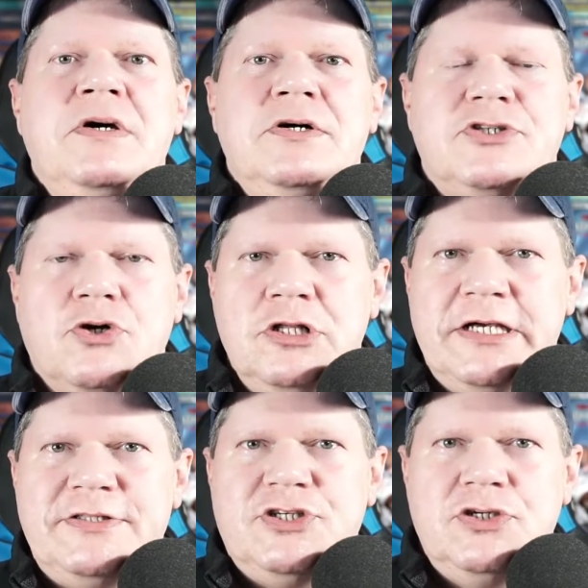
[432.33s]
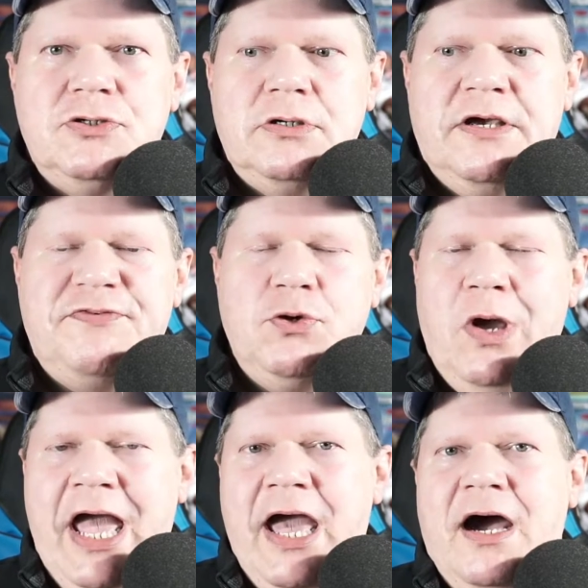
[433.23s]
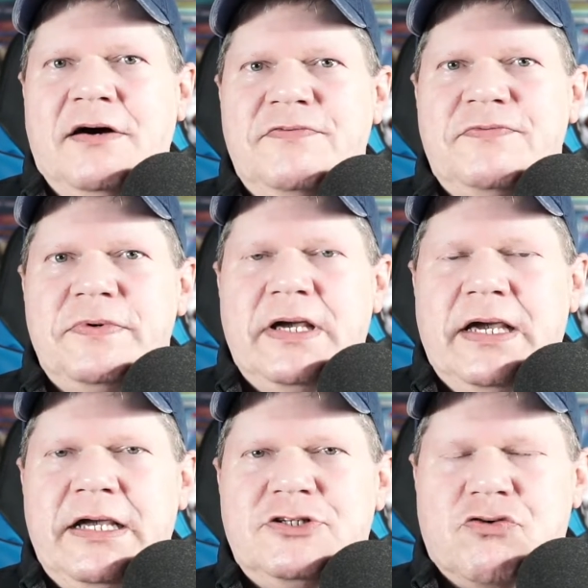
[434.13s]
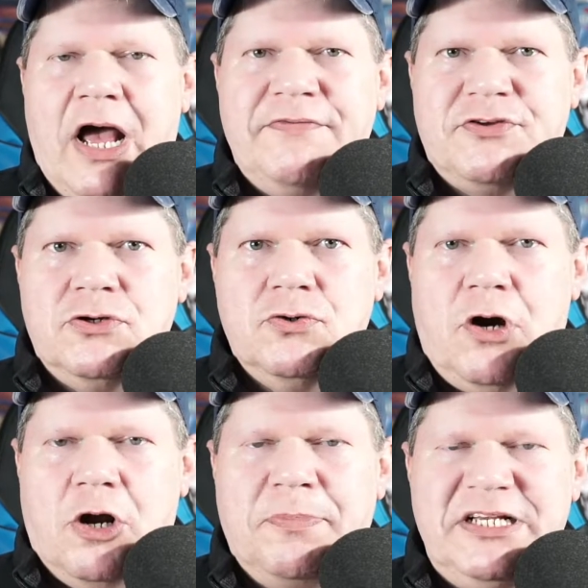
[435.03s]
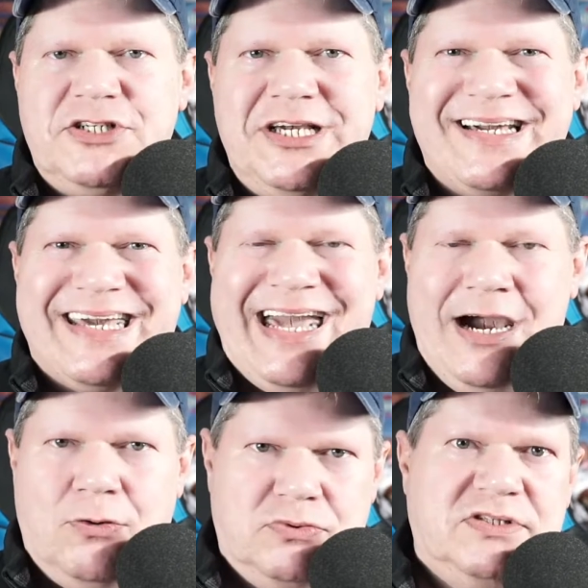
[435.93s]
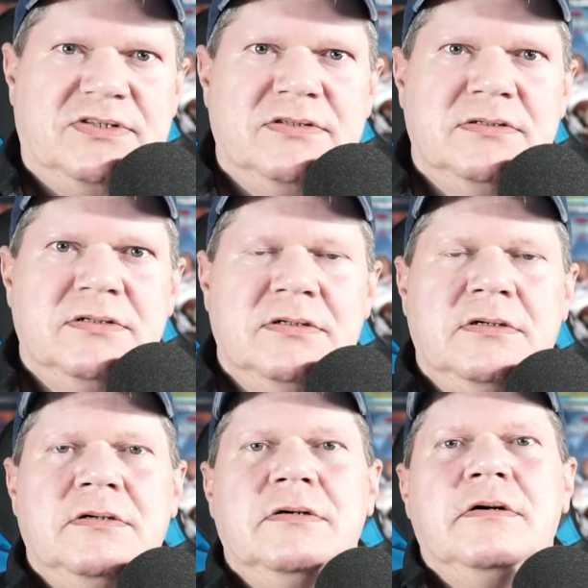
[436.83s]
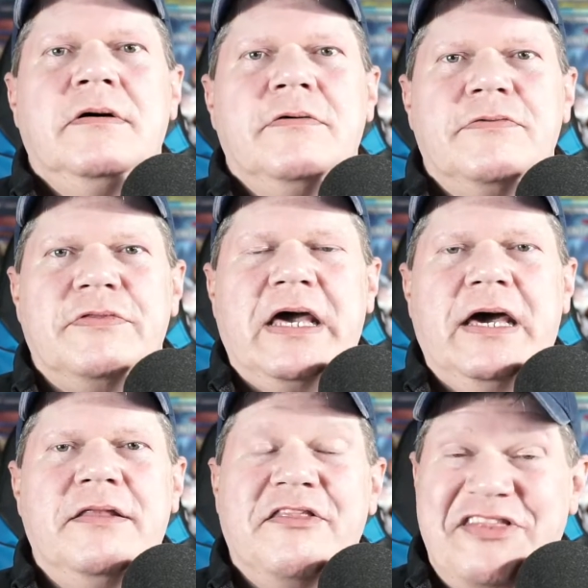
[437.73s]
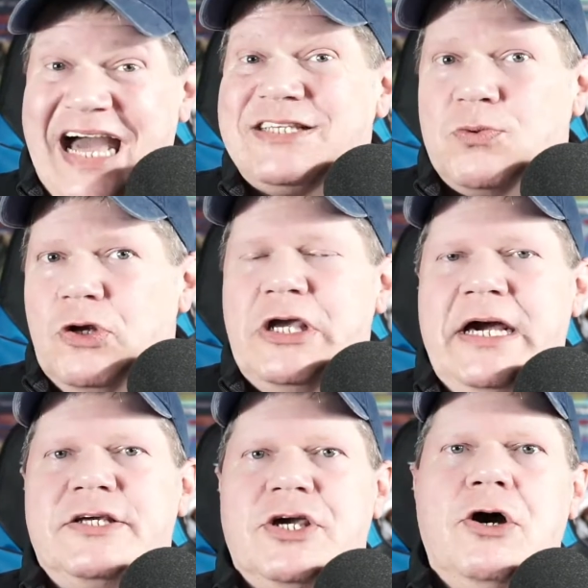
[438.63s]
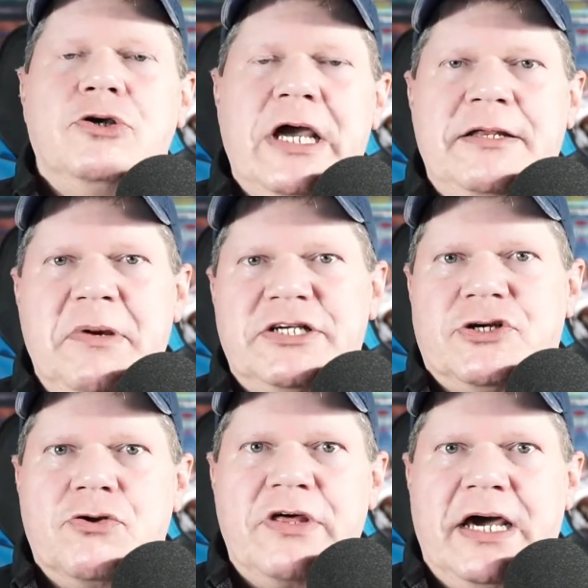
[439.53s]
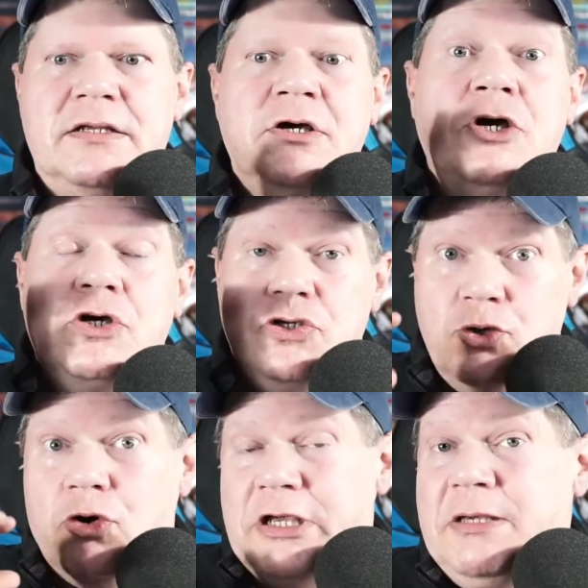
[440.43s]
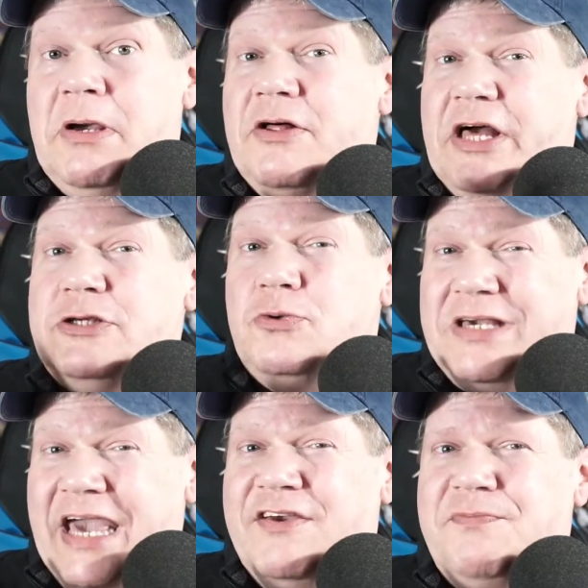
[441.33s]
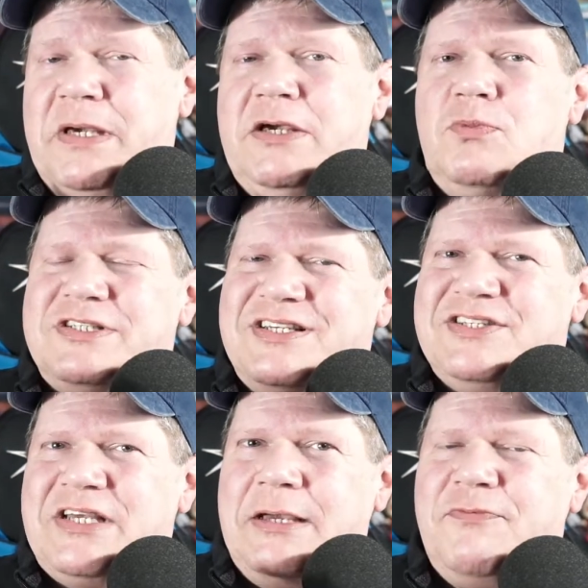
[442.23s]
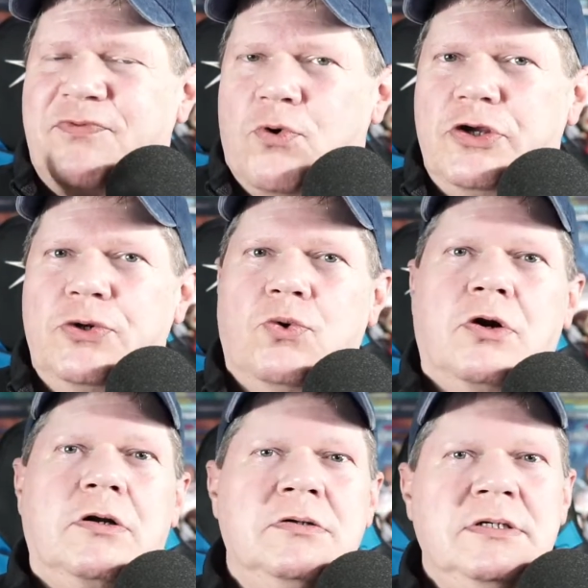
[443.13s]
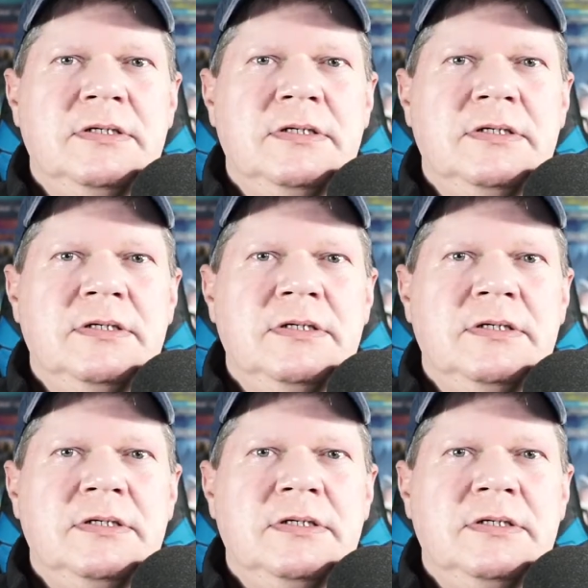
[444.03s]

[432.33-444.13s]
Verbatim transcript: So Clint, do you, if you have a DriveThruRPG account, then that's where you had to go. You had to make sure that your email that you gave me was the same for your